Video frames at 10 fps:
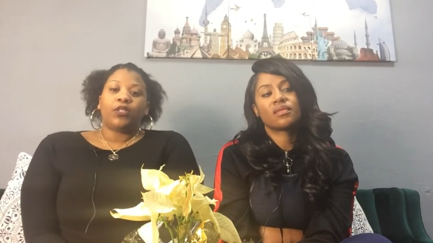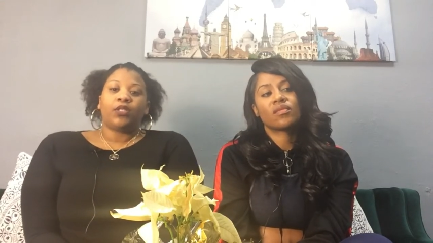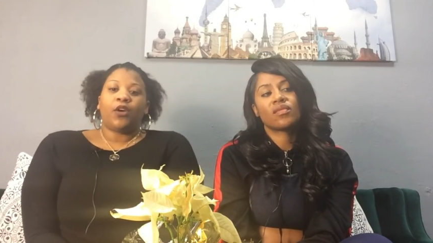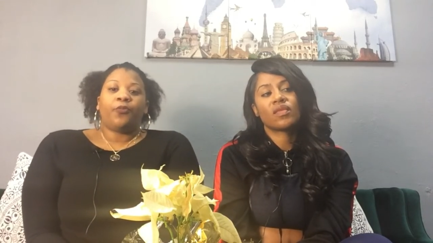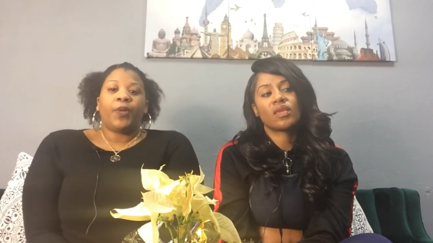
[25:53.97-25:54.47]
Speaker 1: of
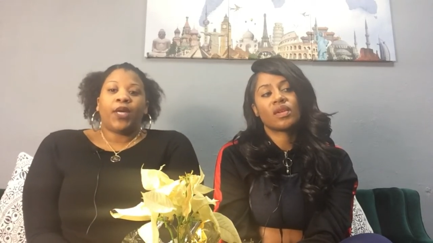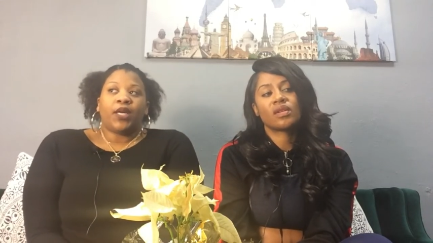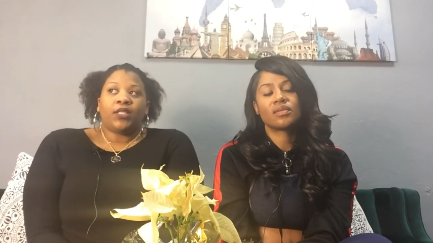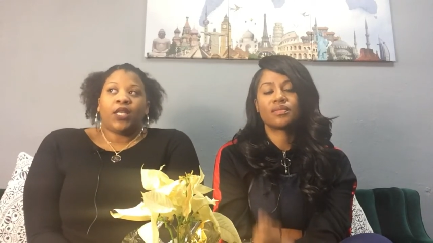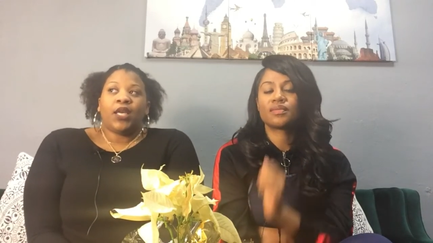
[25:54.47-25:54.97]
stuff
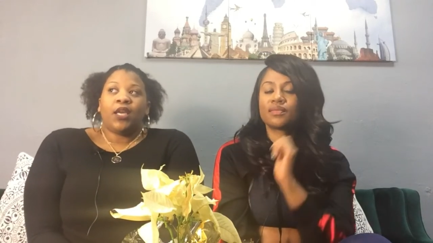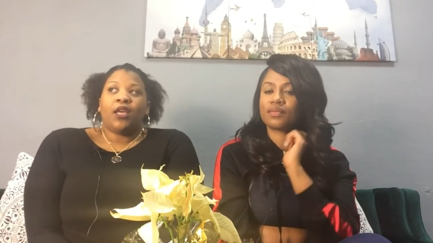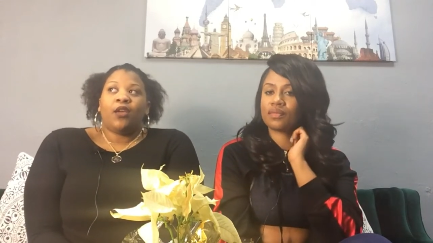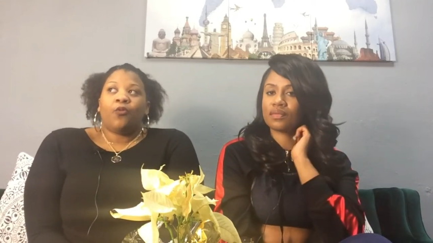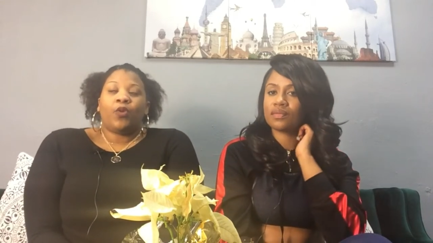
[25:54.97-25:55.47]
because he
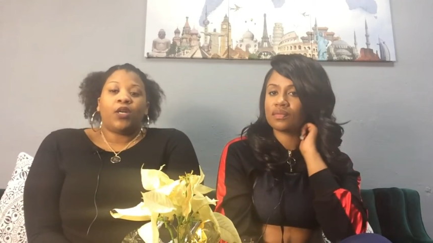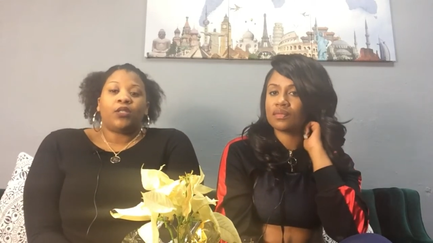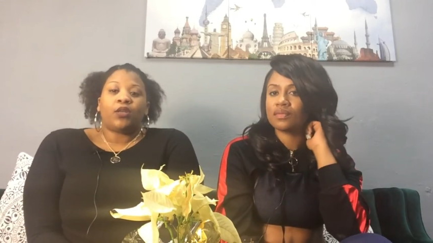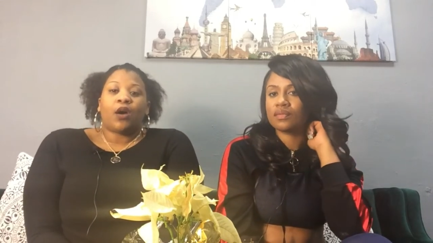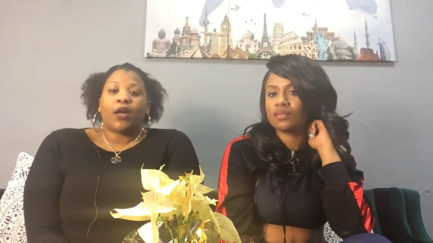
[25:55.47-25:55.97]

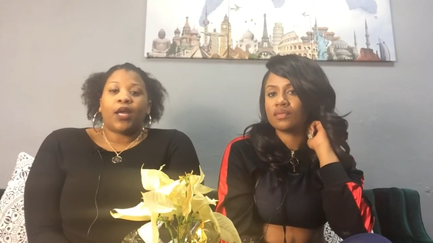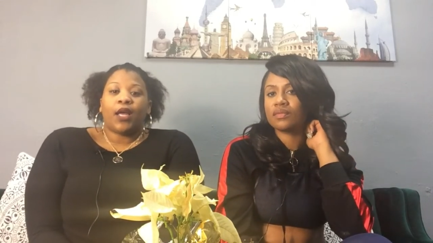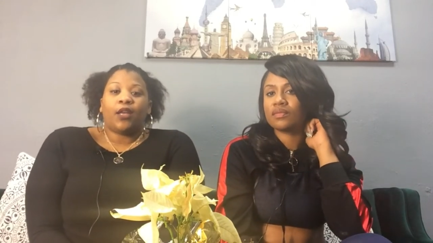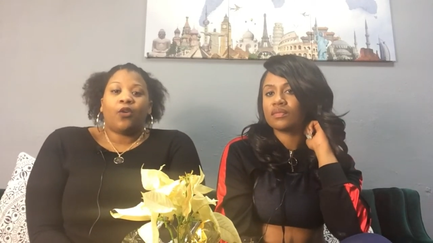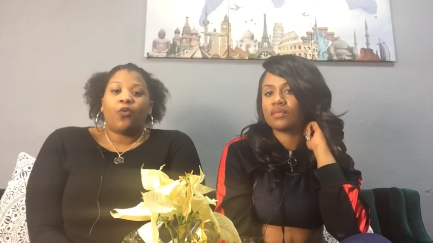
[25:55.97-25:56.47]
was R.
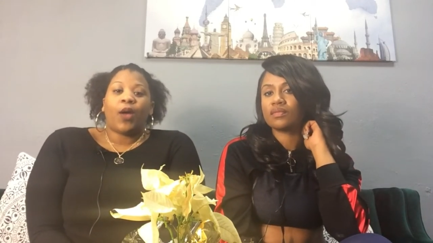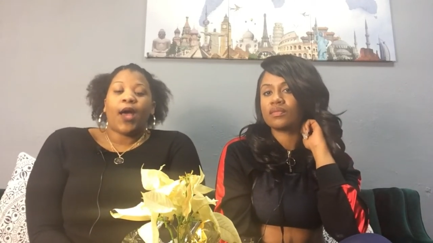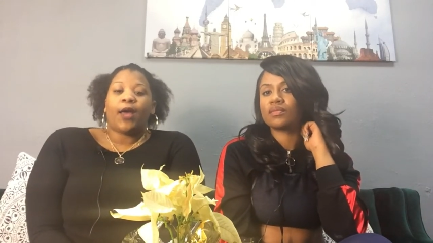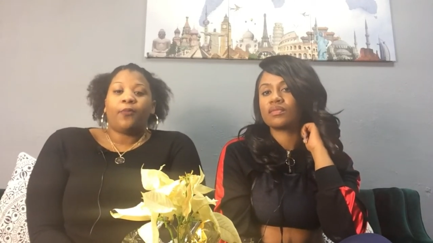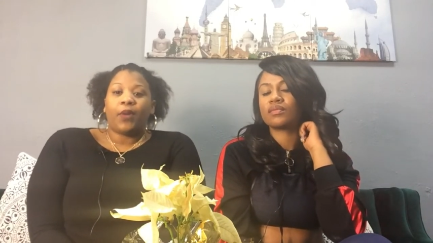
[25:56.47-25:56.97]
Kelly who
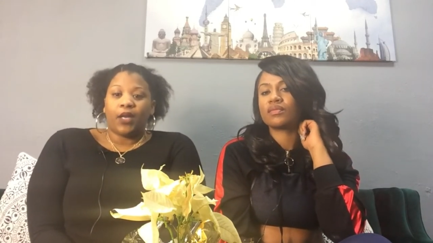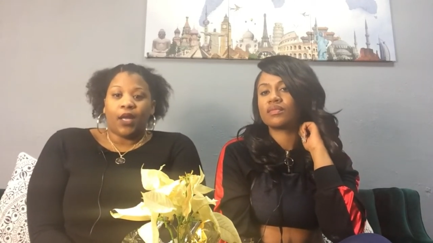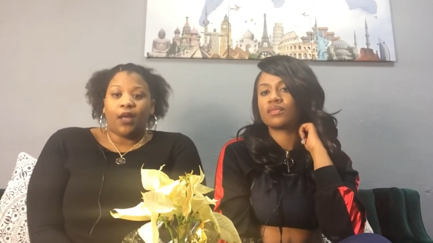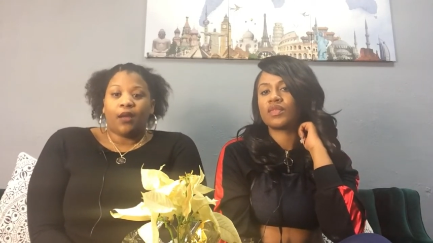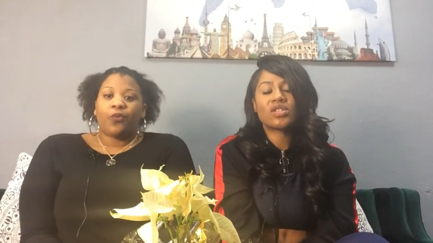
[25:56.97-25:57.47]
had
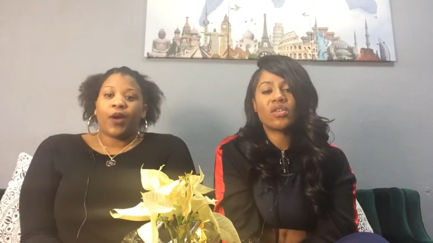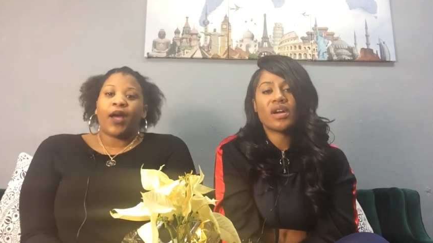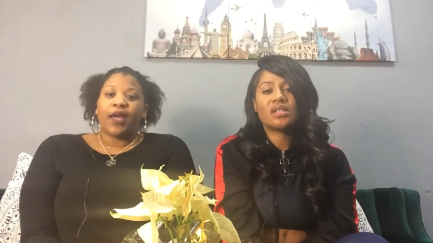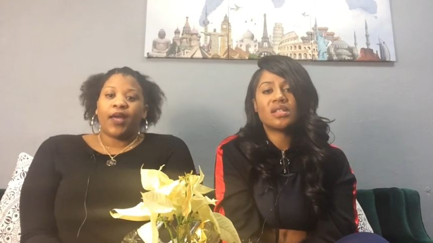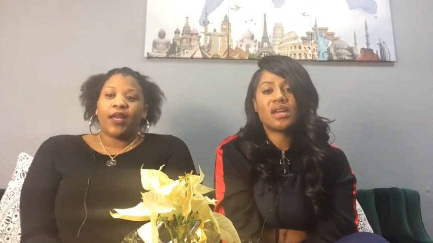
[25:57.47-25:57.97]
money, that's right?
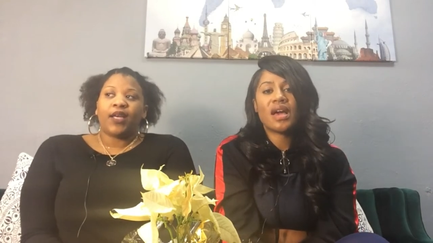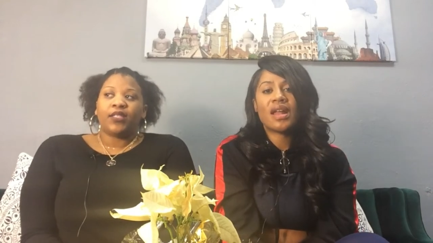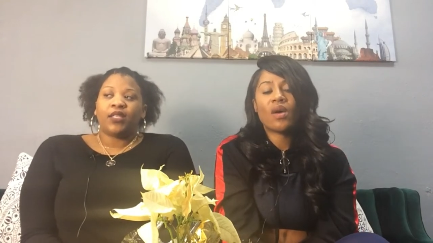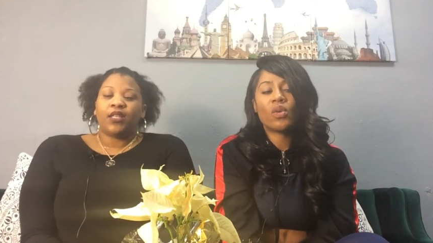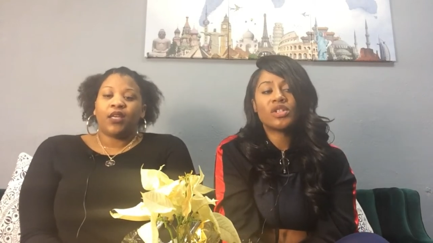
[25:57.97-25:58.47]
Crazy. And that's
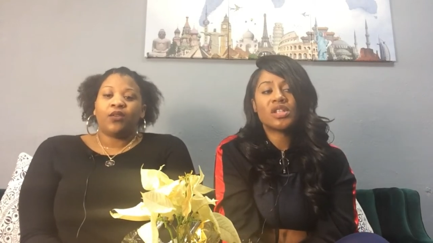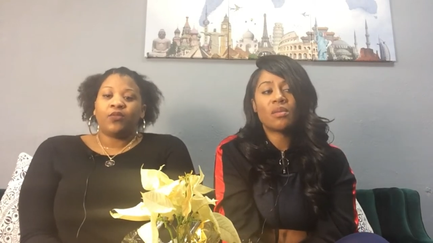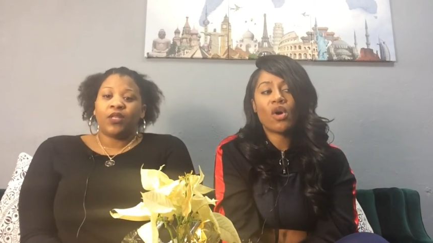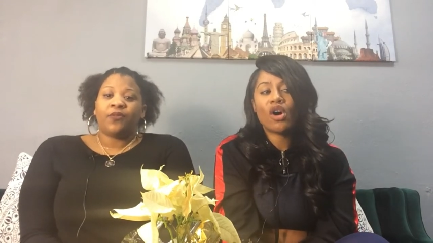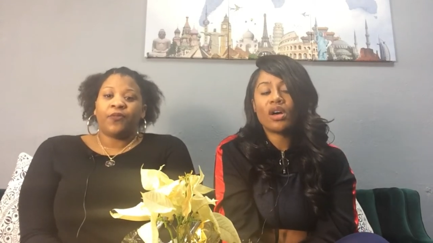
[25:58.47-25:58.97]
and the I thing.
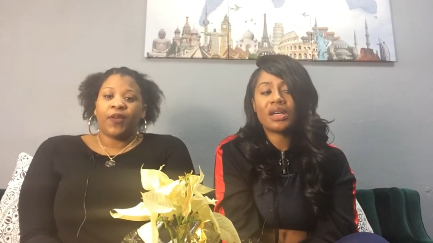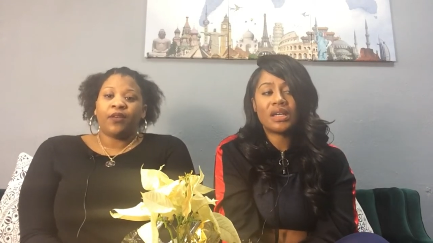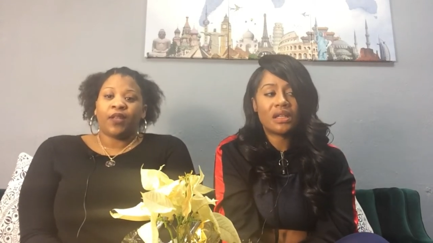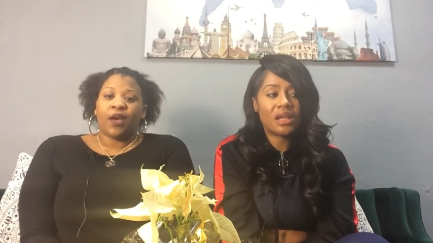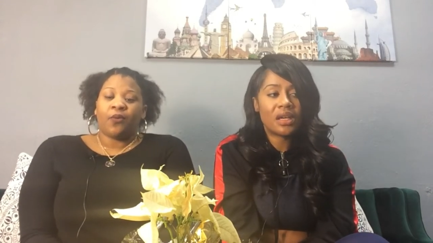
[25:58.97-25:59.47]
Did feel
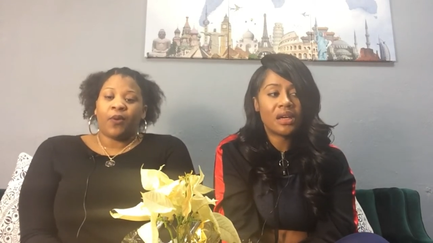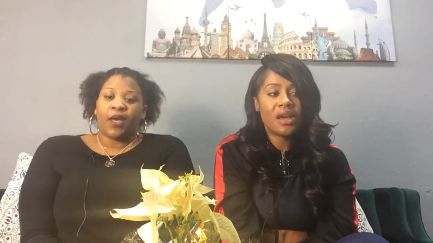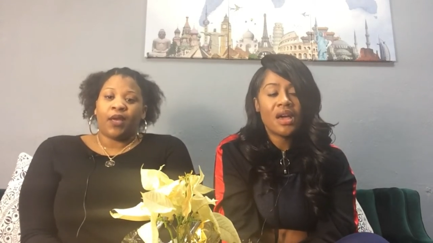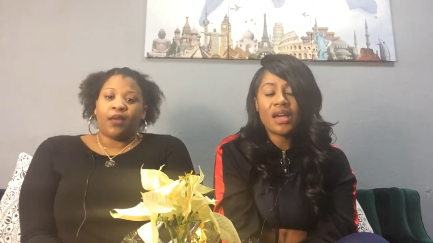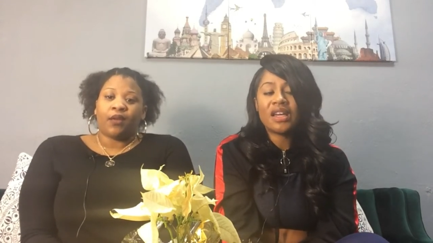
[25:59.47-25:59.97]
healing. that
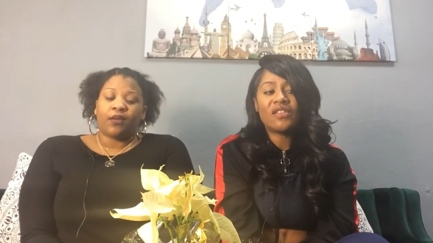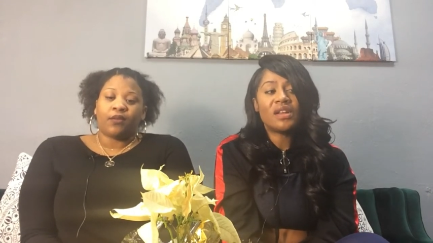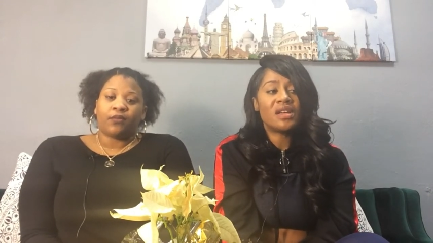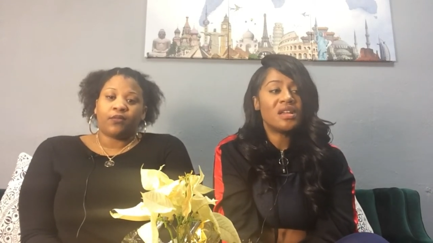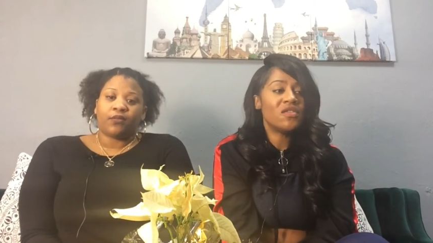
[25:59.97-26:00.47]
way.
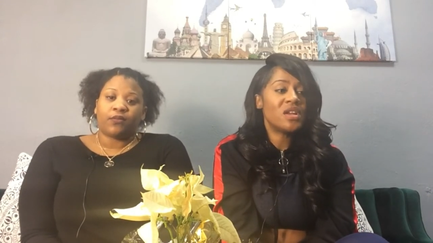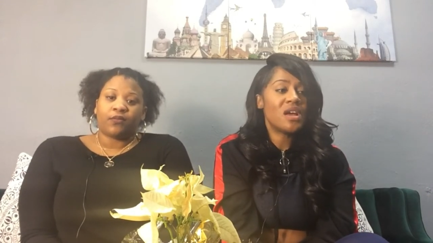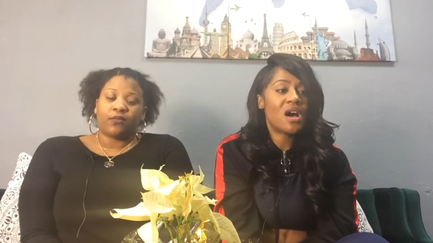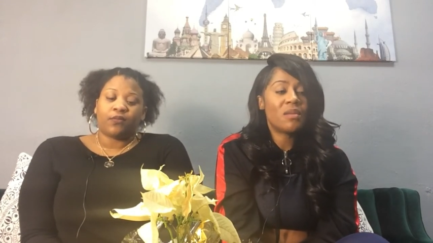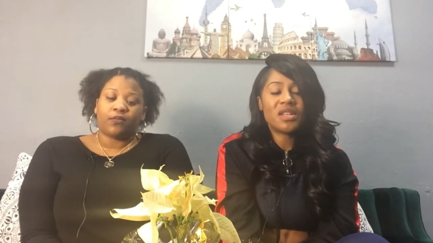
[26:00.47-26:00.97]
Speaker 2: Even even
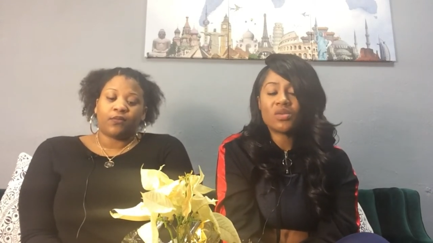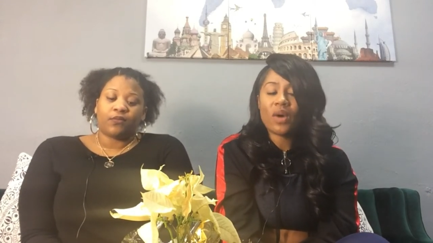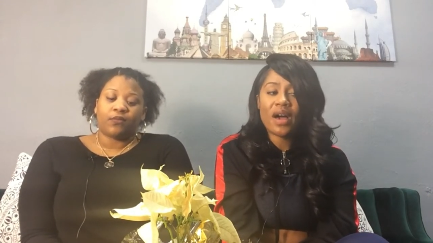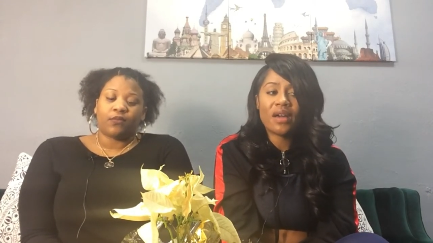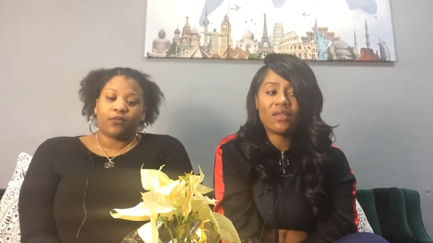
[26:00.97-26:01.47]
um his
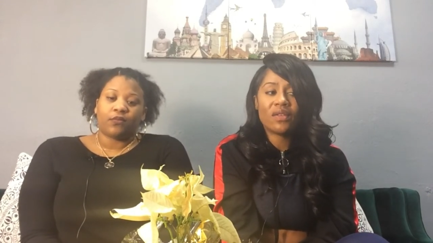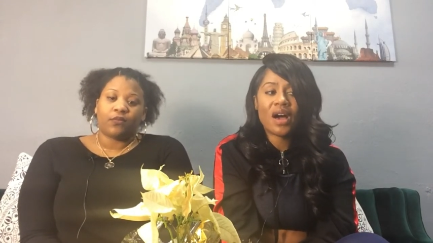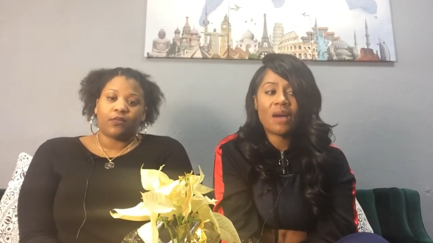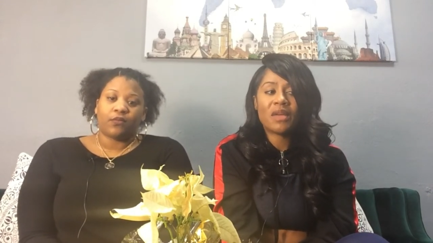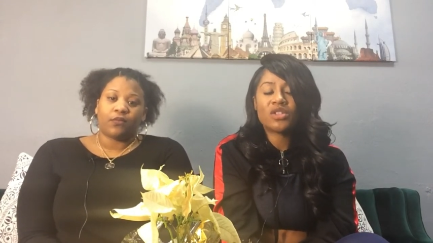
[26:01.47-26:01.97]
wife.
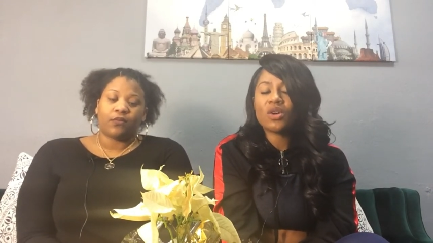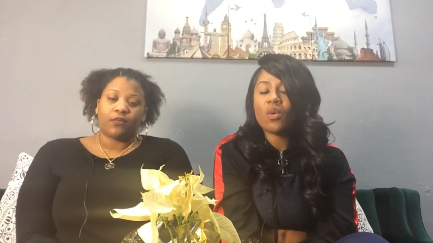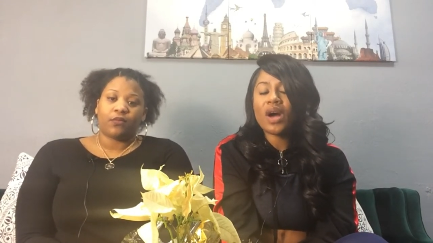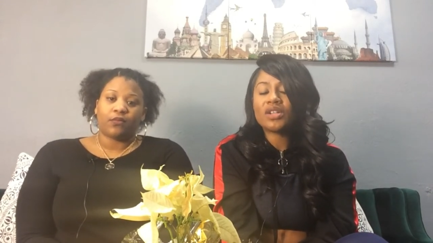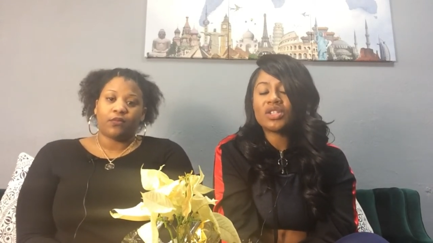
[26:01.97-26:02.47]
I'm not sure
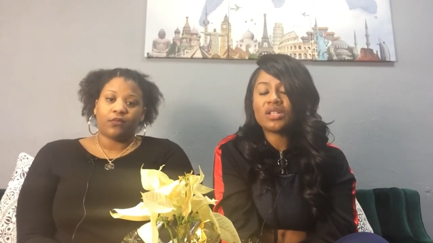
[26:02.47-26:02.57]
why she